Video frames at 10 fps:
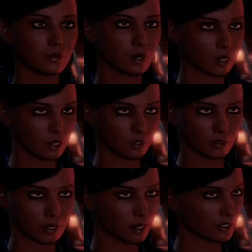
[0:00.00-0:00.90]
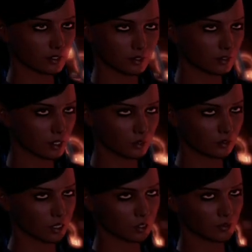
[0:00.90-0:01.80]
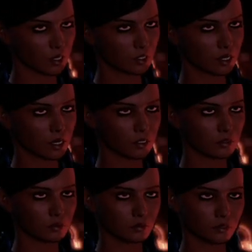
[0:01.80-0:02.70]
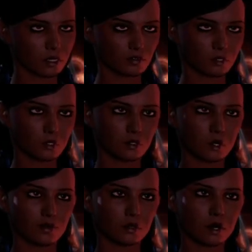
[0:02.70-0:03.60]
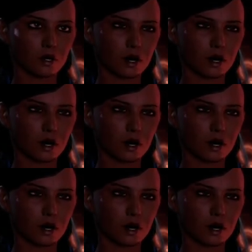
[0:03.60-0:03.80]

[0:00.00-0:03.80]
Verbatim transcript: Oh, it, it, it's no trouble, Commander. I'm sure you have larger